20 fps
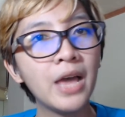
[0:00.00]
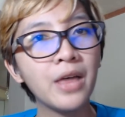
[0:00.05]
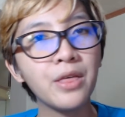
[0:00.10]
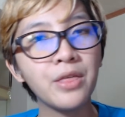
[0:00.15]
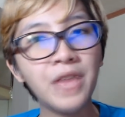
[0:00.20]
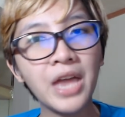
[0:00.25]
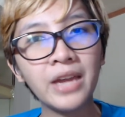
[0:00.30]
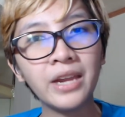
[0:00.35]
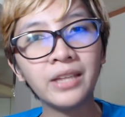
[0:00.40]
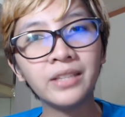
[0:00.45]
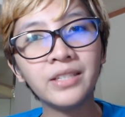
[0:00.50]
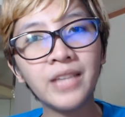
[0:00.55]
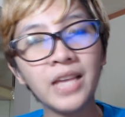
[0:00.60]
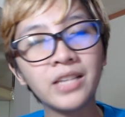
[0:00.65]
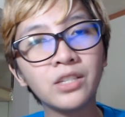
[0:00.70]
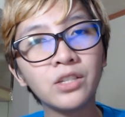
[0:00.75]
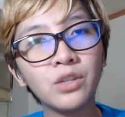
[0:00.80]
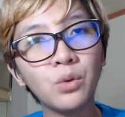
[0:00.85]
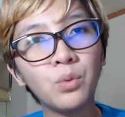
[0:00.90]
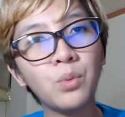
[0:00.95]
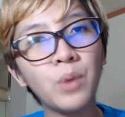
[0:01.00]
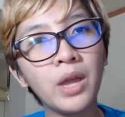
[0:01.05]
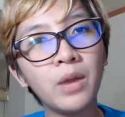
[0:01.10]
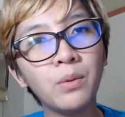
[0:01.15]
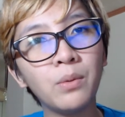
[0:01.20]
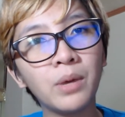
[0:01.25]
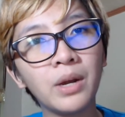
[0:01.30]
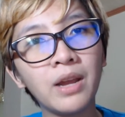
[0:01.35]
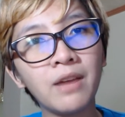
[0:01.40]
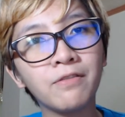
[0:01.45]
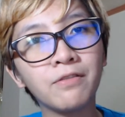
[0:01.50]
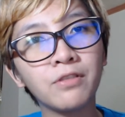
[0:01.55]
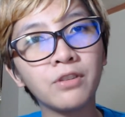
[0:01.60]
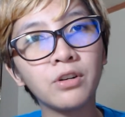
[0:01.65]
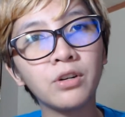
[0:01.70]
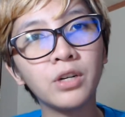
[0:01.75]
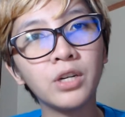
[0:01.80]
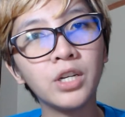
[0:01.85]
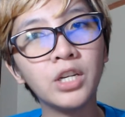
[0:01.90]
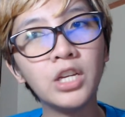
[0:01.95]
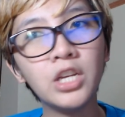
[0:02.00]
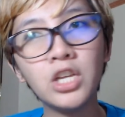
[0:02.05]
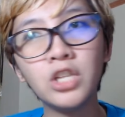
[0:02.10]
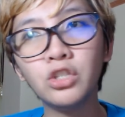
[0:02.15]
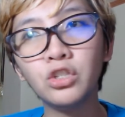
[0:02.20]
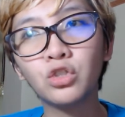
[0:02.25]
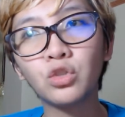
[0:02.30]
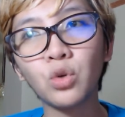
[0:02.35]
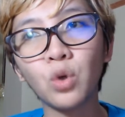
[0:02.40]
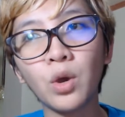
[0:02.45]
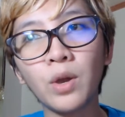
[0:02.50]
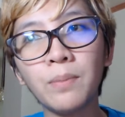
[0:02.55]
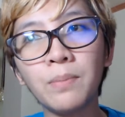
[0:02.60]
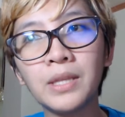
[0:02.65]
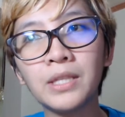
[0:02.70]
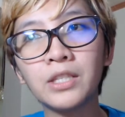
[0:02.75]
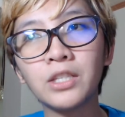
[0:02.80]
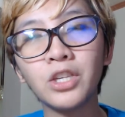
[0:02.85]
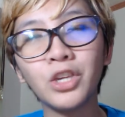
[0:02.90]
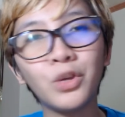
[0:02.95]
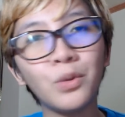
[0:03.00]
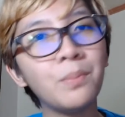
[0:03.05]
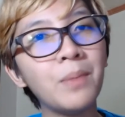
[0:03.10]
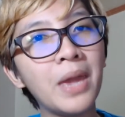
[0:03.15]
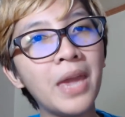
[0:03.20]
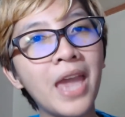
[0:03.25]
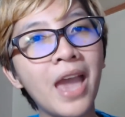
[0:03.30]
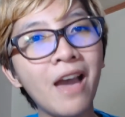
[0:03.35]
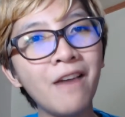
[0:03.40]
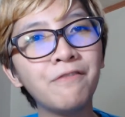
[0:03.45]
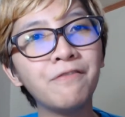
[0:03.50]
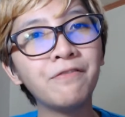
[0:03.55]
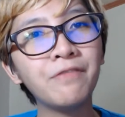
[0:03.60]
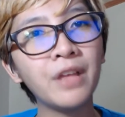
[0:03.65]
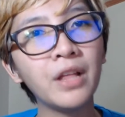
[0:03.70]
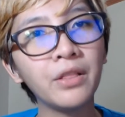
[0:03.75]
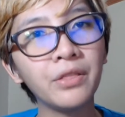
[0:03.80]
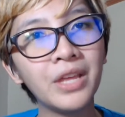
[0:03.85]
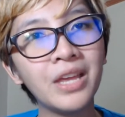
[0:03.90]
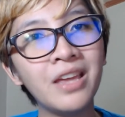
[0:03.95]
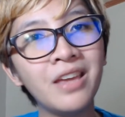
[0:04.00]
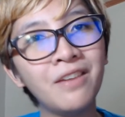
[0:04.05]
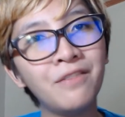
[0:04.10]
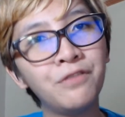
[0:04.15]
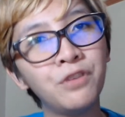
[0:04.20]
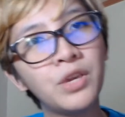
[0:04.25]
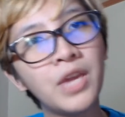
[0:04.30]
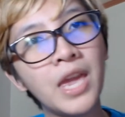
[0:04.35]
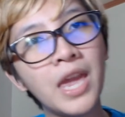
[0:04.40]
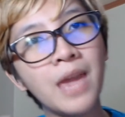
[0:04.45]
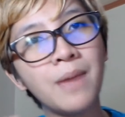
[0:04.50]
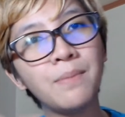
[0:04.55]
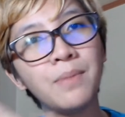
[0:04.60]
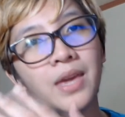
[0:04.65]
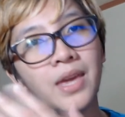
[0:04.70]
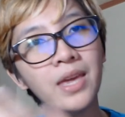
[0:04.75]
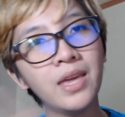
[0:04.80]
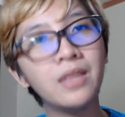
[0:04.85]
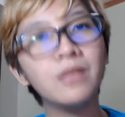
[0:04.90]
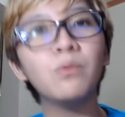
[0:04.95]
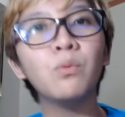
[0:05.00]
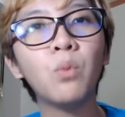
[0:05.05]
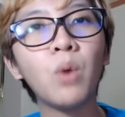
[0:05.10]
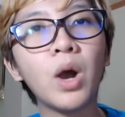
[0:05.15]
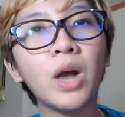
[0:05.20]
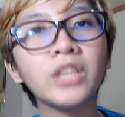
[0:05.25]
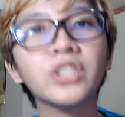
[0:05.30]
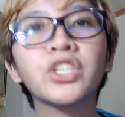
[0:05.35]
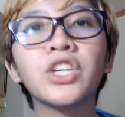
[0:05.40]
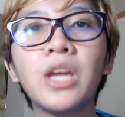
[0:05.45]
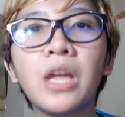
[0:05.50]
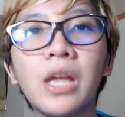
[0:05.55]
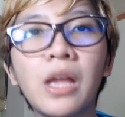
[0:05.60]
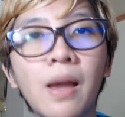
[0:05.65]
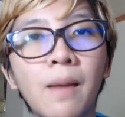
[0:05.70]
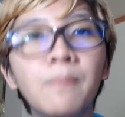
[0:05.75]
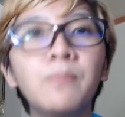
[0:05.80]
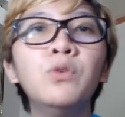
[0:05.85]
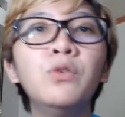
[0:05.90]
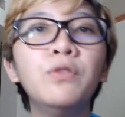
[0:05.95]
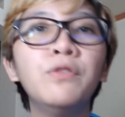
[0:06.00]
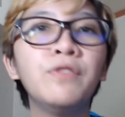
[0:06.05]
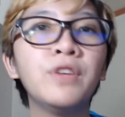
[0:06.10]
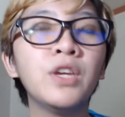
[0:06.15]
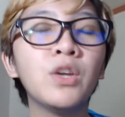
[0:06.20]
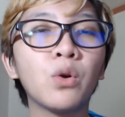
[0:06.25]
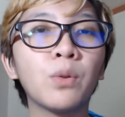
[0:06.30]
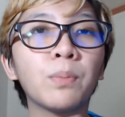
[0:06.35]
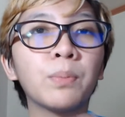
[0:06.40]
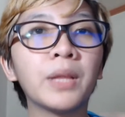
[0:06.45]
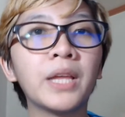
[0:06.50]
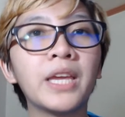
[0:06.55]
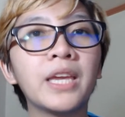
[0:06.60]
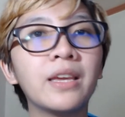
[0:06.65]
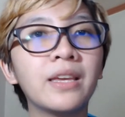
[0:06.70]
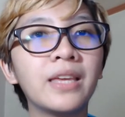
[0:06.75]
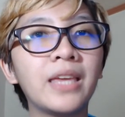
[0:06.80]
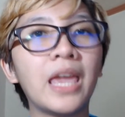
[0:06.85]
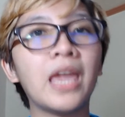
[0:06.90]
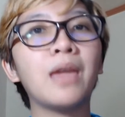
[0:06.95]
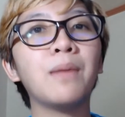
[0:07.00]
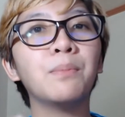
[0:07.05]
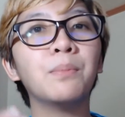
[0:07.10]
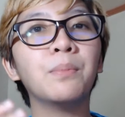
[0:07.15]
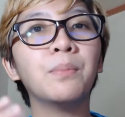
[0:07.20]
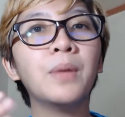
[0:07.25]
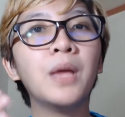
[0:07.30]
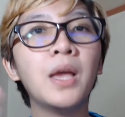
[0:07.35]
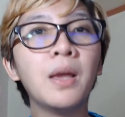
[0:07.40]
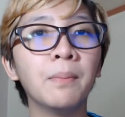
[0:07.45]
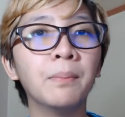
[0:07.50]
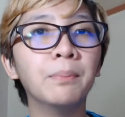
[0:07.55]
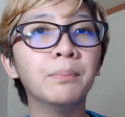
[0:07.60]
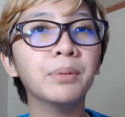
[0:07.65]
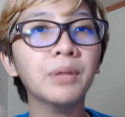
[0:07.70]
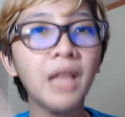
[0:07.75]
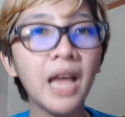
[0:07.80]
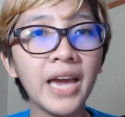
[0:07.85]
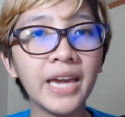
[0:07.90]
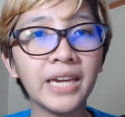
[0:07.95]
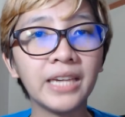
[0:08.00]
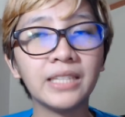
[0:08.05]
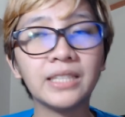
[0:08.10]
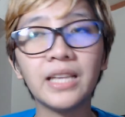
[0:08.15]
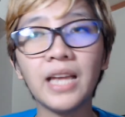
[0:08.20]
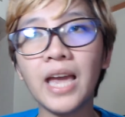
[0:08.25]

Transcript: that it takes away whatever enjoyment you may have felt if you came in watching a movie or playing a game blind.